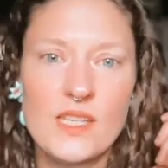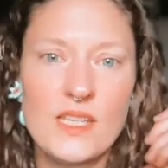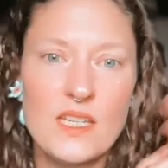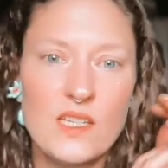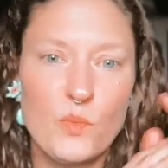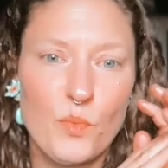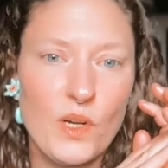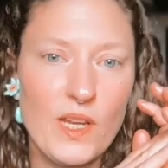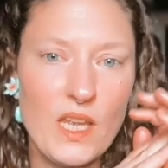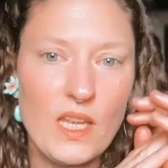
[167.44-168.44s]
just is
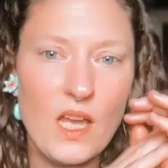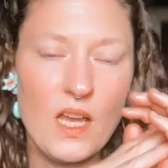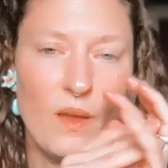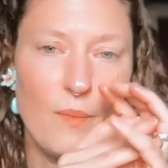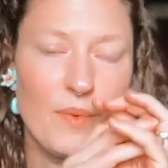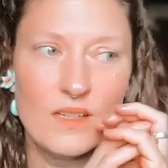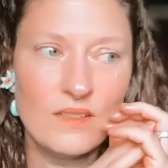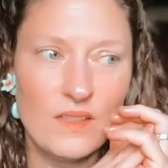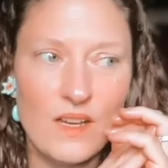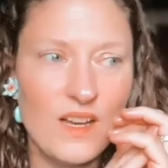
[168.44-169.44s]
bringing up a
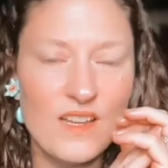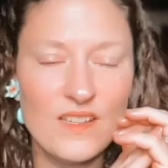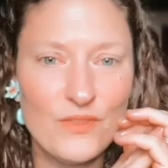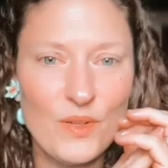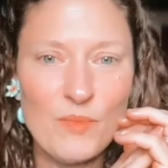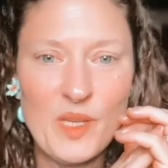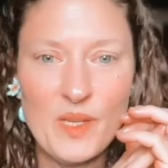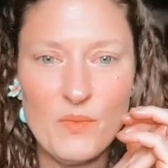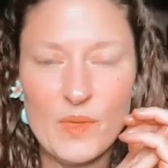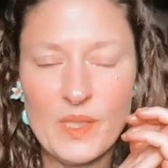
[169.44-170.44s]
lot for me
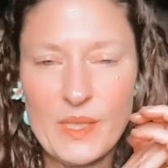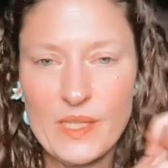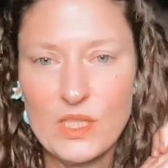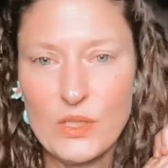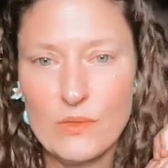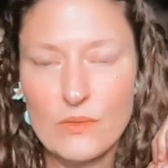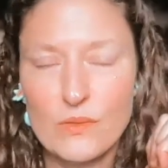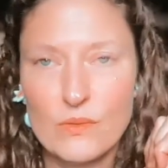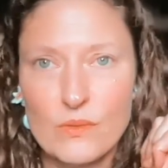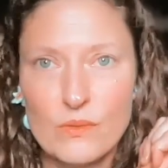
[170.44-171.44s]
related
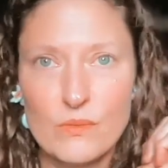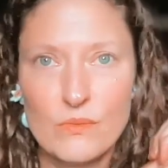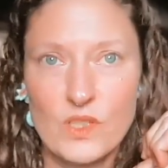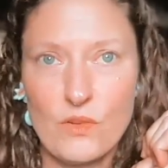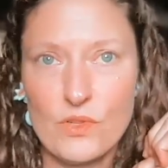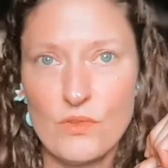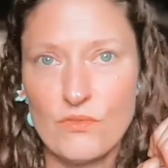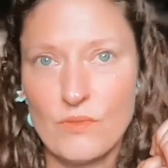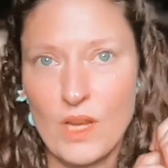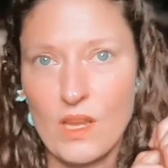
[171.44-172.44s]
to Social
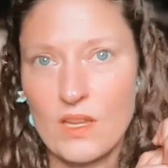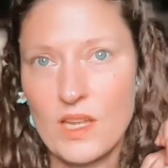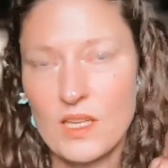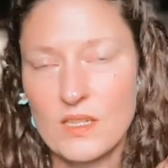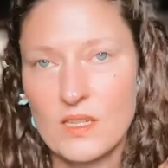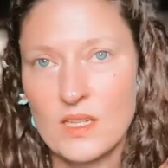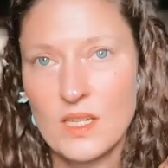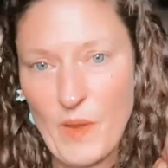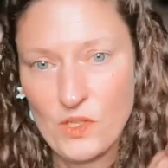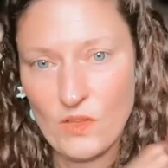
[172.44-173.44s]
3 and
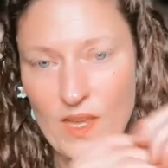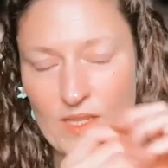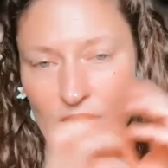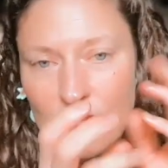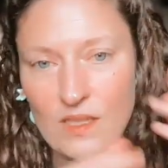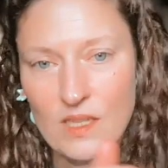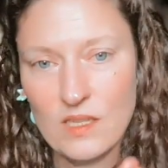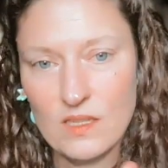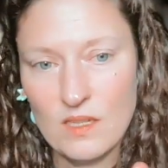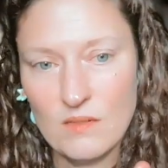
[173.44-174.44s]
specializing
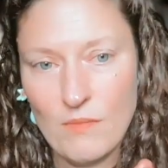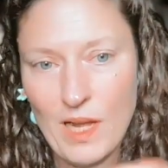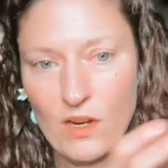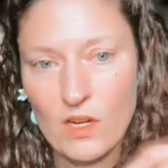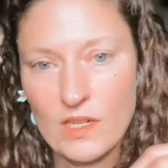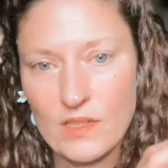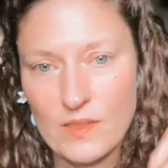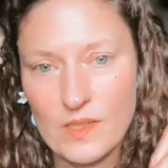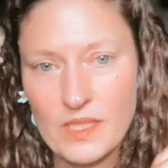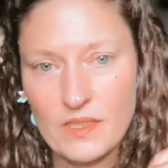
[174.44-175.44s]
in my art
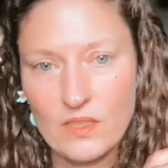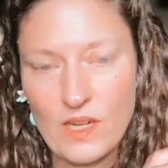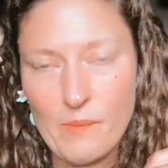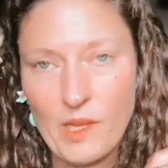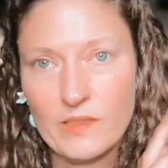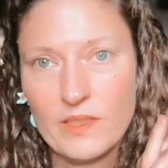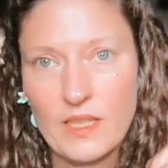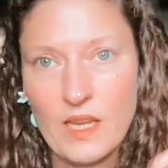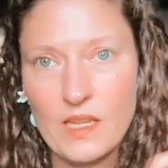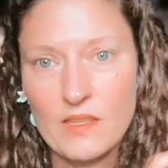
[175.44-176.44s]
in ceramics.
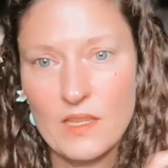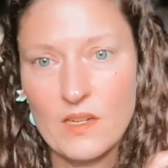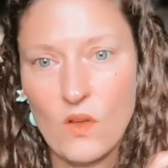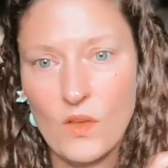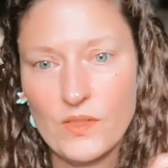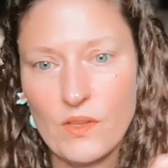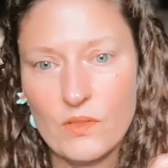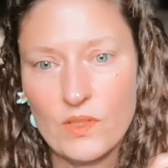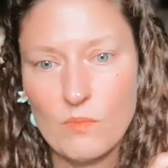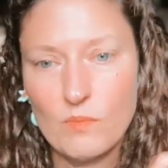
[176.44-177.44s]
And then also
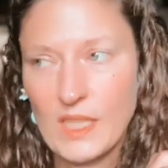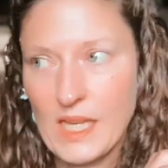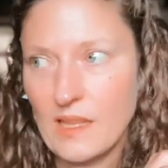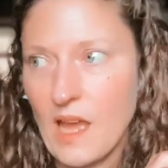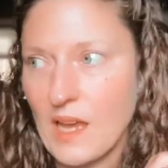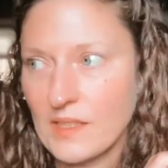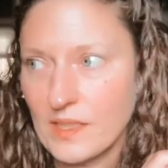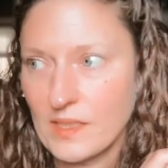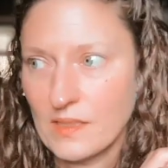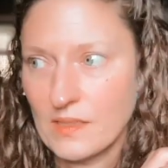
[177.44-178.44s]
some play
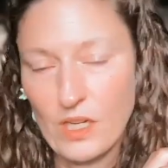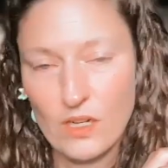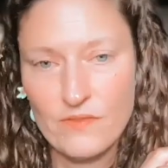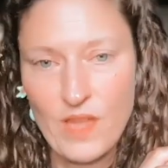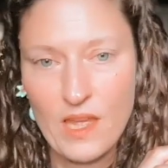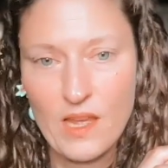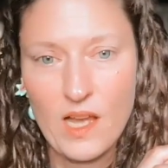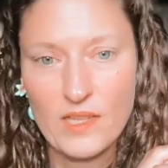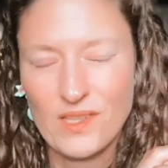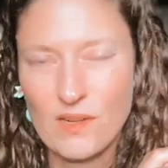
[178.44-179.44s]
last fear of
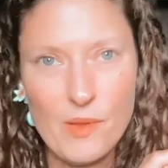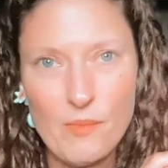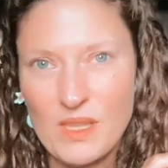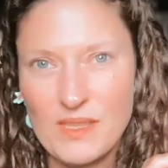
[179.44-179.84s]
chaos, or maybe